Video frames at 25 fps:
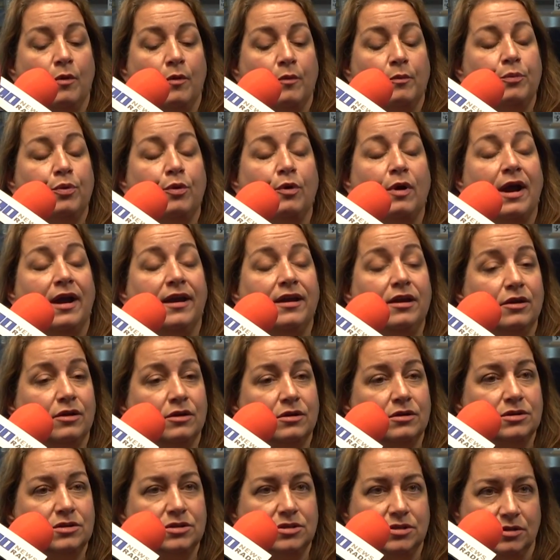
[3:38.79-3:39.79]

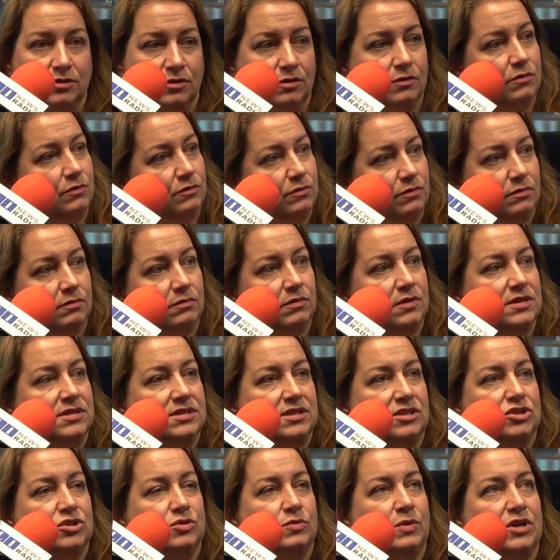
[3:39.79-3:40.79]
Prior to the
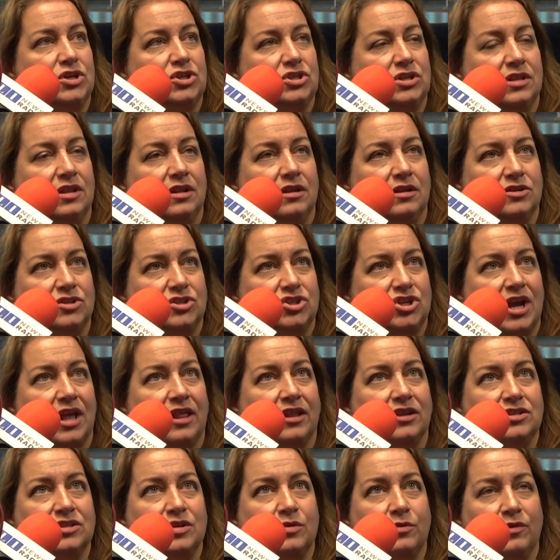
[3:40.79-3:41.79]
situation and the
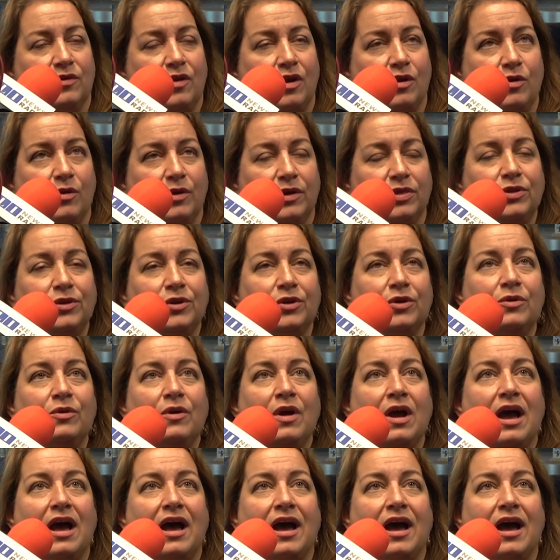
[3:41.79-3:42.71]
challenge that we were all going through,